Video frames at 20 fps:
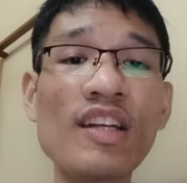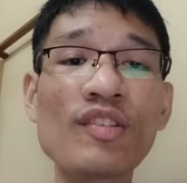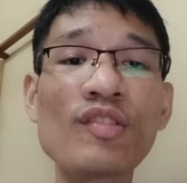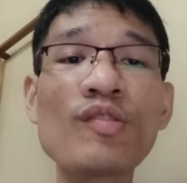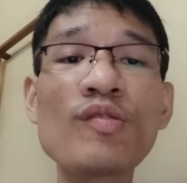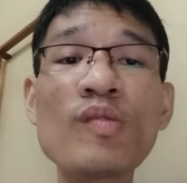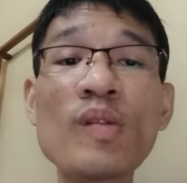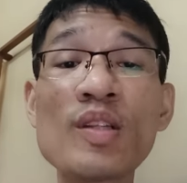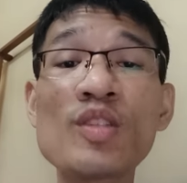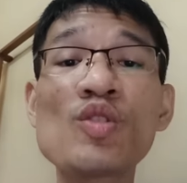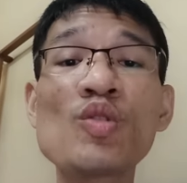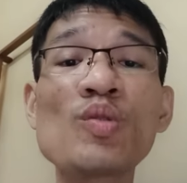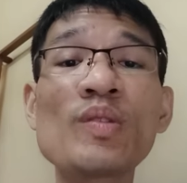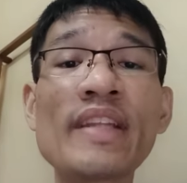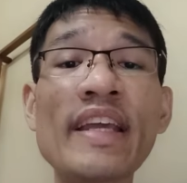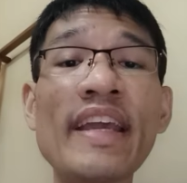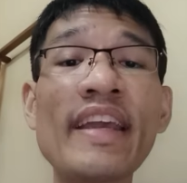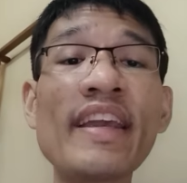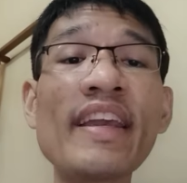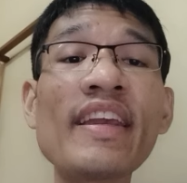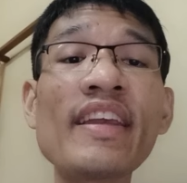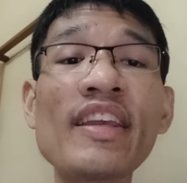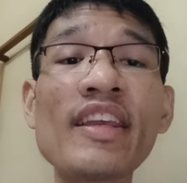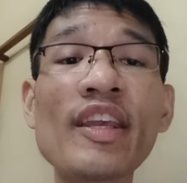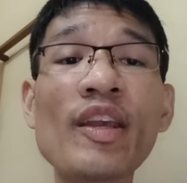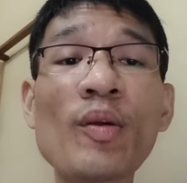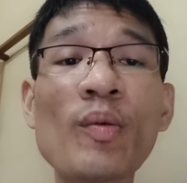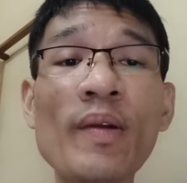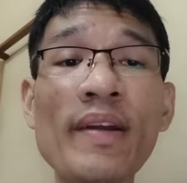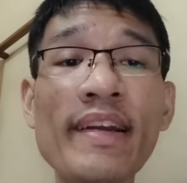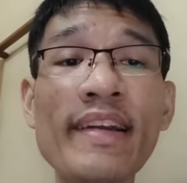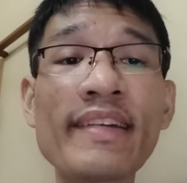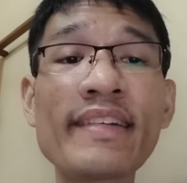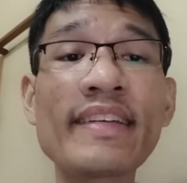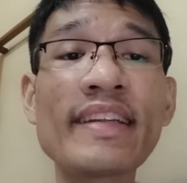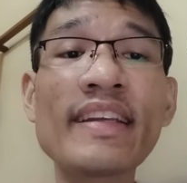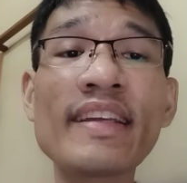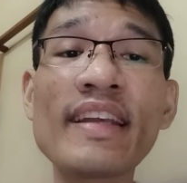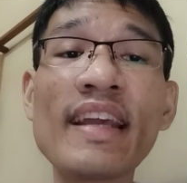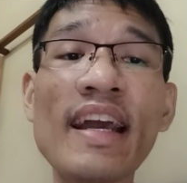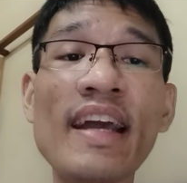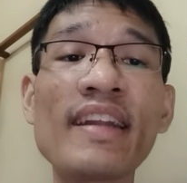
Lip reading: to reduce the inequality